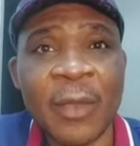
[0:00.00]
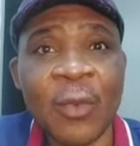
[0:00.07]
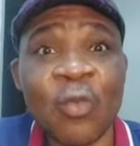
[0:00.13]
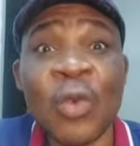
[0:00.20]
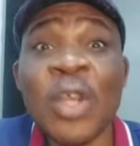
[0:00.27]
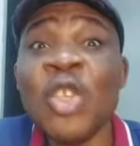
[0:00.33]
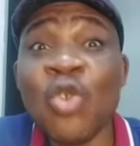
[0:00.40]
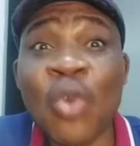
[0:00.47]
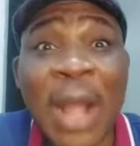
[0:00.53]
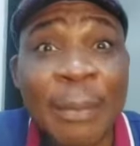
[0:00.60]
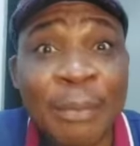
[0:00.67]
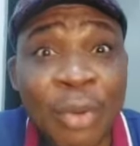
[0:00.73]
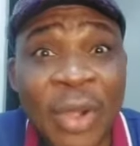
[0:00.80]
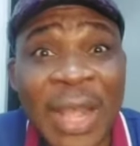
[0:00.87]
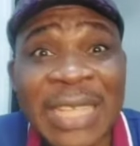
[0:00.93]
When you are
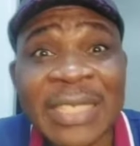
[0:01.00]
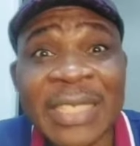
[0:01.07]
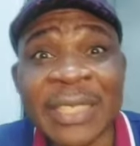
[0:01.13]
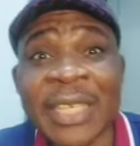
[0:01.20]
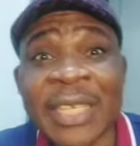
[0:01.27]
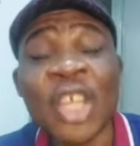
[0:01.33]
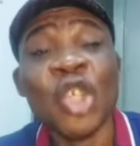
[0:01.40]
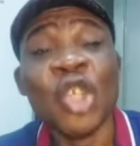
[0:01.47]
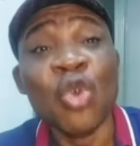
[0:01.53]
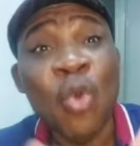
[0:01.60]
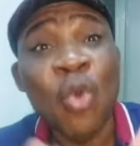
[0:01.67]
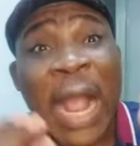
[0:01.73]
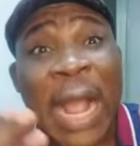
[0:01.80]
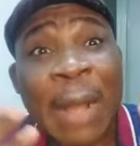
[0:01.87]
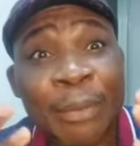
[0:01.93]
broadcasting, you
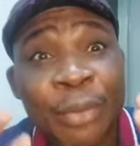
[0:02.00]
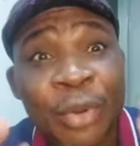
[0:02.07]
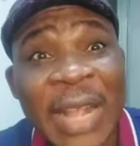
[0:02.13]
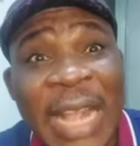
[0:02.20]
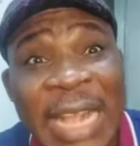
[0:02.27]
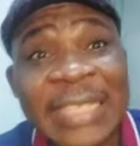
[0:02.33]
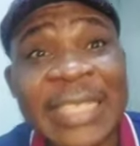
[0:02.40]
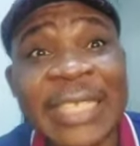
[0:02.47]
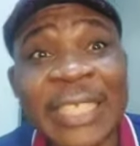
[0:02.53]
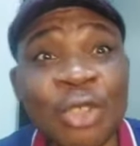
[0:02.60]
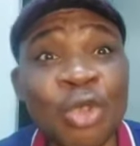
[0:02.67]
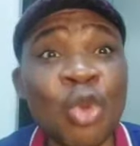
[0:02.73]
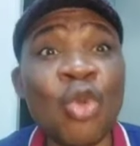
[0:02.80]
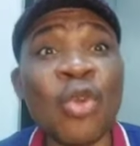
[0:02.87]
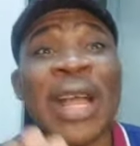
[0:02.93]

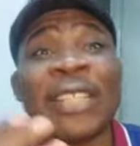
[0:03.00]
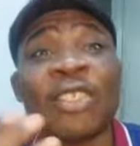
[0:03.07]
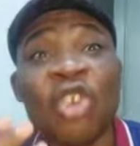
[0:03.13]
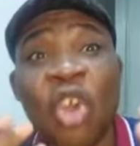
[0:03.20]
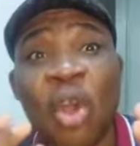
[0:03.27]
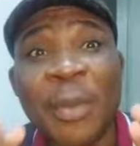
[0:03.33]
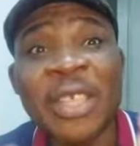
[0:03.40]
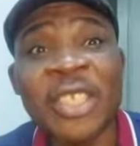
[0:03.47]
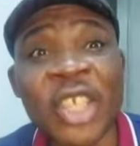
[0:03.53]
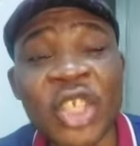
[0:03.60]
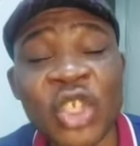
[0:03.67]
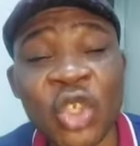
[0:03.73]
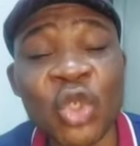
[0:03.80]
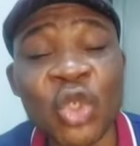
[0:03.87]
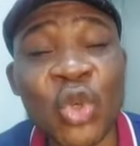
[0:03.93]
look at your comment
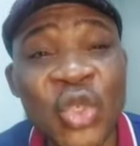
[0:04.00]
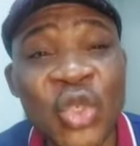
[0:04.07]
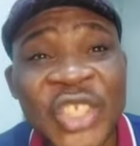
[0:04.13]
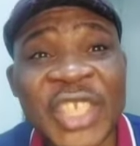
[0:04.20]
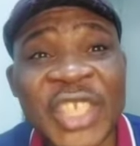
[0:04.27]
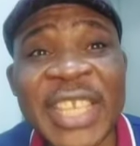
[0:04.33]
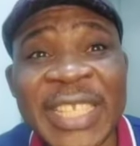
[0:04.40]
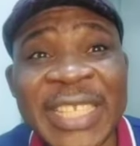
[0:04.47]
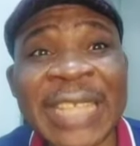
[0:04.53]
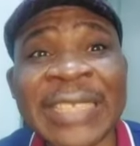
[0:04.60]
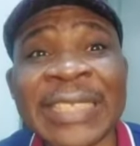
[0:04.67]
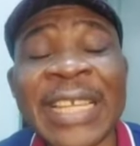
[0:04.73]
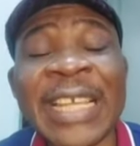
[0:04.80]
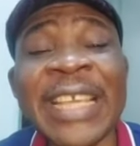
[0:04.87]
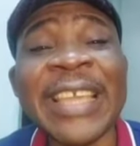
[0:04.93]
section, you see
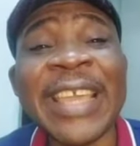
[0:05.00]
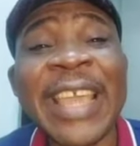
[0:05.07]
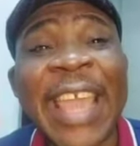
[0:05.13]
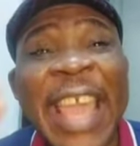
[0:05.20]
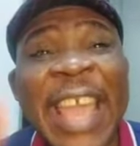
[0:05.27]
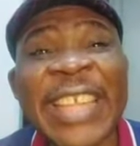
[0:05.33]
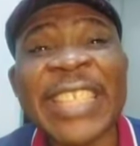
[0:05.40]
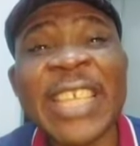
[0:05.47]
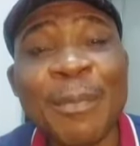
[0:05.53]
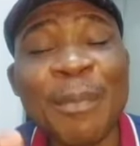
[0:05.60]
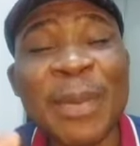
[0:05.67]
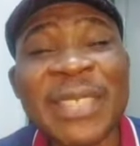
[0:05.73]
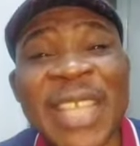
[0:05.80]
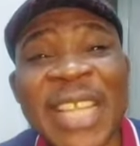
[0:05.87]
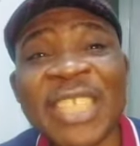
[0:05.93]
that
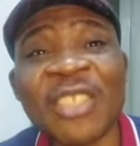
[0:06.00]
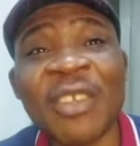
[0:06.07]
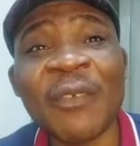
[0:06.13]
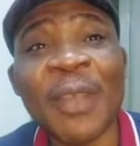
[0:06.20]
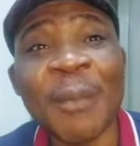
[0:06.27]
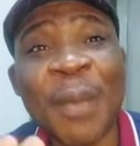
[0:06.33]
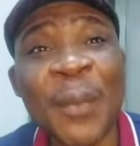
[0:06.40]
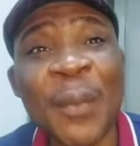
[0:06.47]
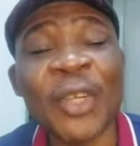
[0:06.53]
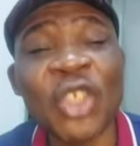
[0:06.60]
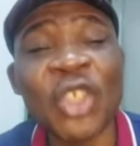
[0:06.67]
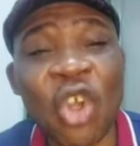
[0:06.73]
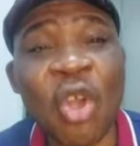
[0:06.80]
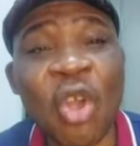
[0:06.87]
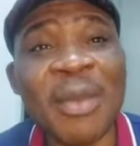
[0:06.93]
80% of the people in
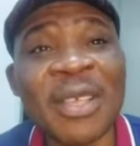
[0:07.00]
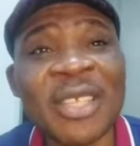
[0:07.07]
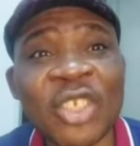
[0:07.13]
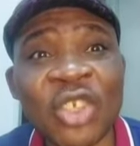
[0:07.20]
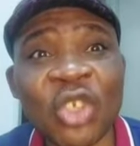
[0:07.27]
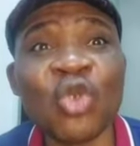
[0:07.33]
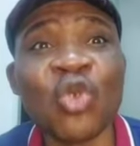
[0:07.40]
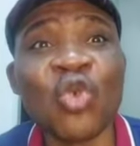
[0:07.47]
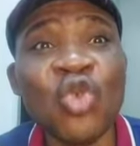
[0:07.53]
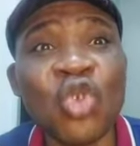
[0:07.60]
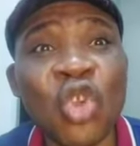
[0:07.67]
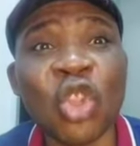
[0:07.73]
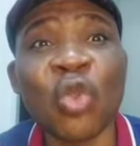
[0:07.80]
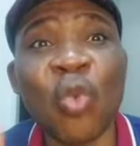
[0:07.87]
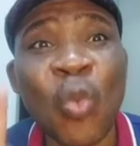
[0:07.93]
your comment section do
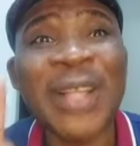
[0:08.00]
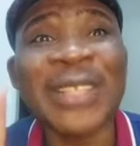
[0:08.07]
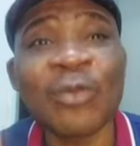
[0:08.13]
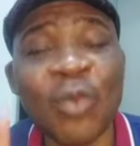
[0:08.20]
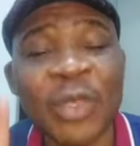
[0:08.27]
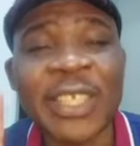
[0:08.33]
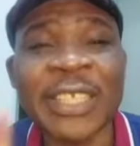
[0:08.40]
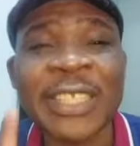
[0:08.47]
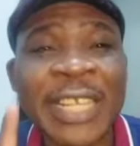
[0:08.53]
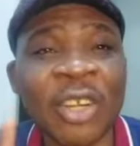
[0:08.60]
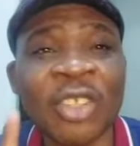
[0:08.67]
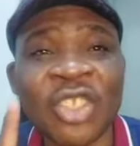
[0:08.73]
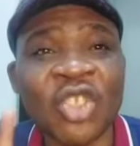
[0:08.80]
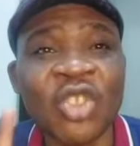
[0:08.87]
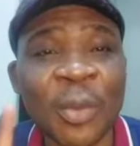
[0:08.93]
not want what they're
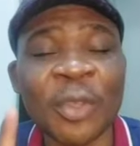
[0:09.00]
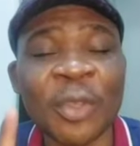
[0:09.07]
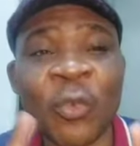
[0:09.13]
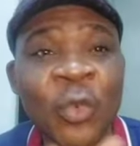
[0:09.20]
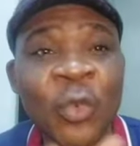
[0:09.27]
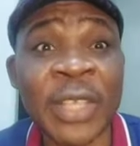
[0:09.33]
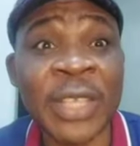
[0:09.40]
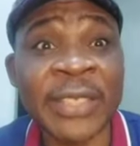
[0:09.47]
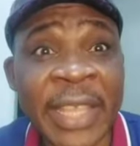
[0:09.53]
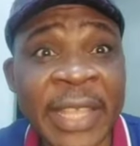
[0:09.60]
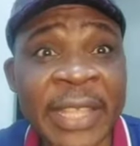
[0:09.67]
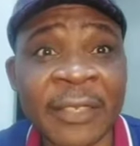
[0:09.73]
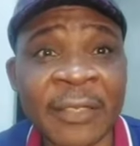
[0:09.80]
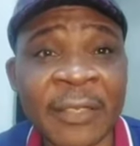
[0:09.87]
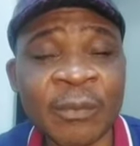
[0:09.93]
not in support of what you're
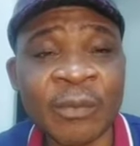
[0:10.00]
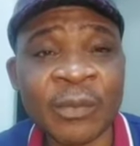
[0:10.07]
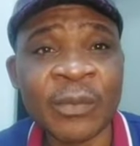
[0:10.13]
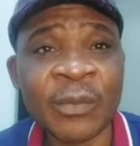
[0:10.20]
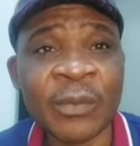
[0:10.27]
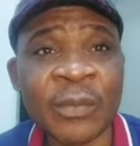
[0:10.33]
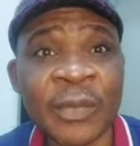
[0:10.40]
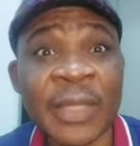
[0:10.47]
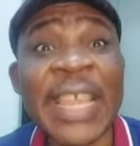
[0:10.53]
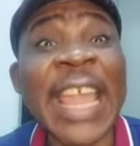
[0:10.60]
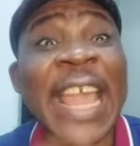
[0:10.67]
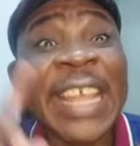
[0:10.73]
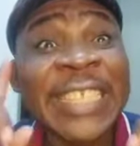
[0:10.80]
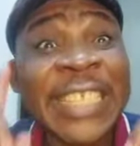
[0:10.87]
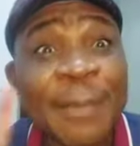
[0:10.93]
saying.
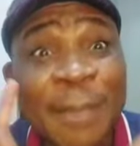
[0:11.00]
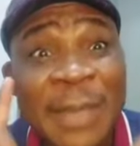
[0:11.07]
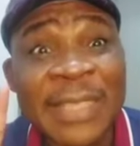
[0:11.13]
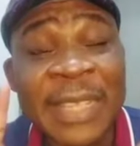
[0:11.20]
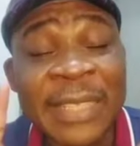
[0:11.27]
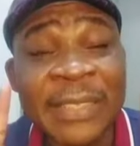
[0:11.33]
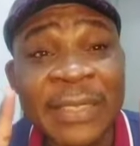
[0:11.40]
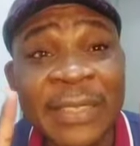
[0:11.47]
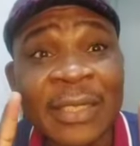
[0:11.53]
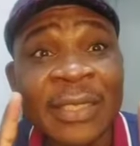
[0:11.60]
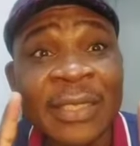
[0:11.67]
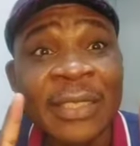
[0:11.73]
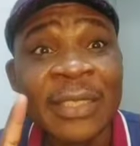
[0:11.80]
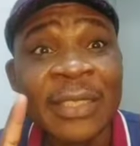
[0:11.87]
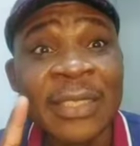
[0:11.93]
80%
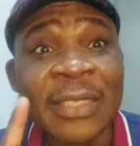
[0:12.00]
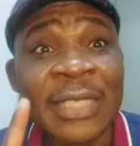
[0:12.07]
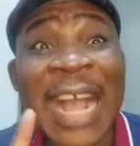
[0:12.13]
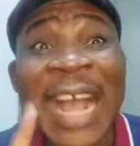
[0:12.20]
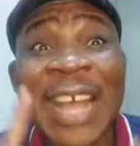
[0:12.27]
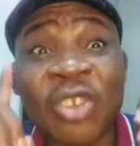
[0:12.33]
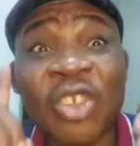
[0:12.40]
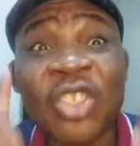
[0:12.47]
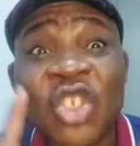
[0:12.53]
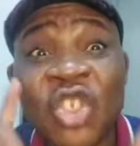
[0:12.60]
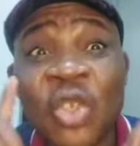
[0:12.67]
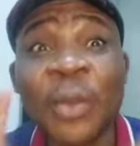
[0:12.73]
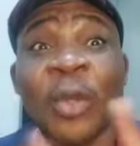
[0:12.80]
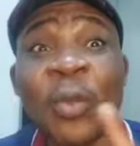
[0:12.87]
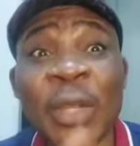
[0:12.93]
are not in
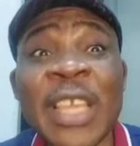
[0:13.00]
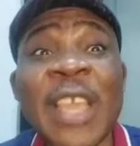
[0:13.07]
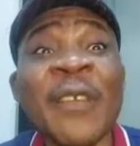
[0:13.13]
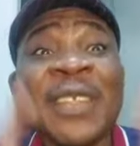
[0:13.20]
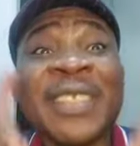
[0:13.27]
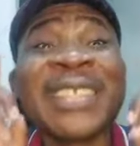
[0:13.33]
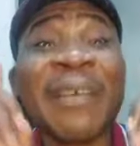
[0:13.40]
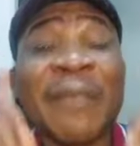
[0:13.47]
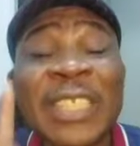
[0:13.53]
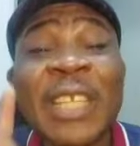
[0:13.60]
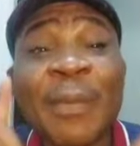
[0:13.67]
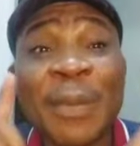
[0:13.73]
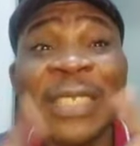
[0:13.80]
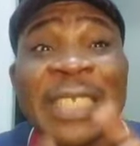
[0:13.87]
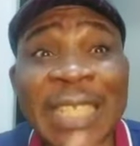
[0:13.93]
support of what, even
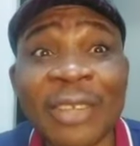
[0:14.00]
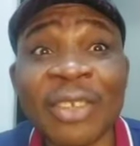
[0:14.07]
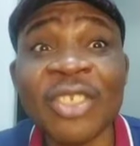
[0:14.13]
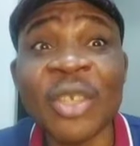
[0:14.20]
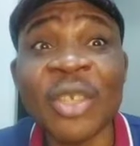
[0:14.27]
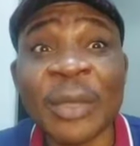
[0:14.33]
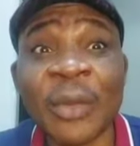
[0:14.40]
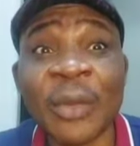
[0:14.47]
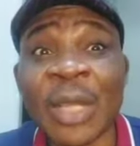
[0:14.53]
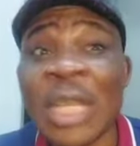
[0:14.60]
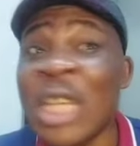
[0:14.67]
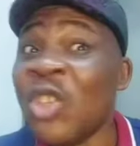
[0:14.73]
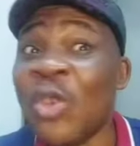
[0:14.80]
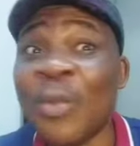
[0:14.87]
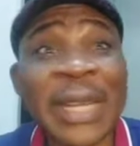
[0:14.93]
70% are not in support of what,
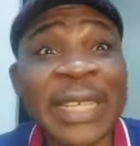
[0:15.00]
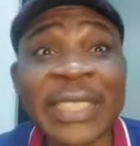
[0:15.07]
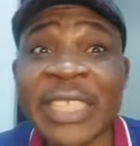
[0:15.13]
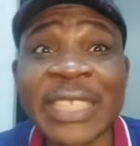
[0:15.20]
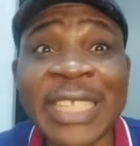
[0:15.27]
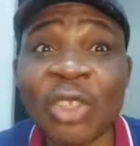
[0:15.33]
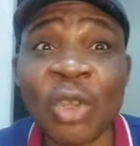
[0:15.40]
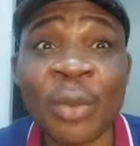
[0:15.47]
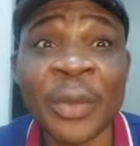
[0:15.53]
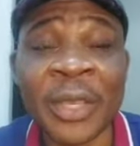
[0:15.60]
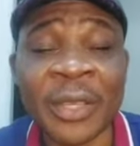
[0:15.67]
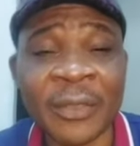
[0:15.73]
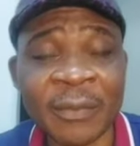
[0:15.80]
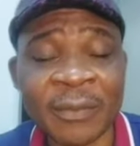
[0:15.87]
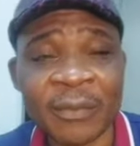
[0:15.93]
you better change that topic.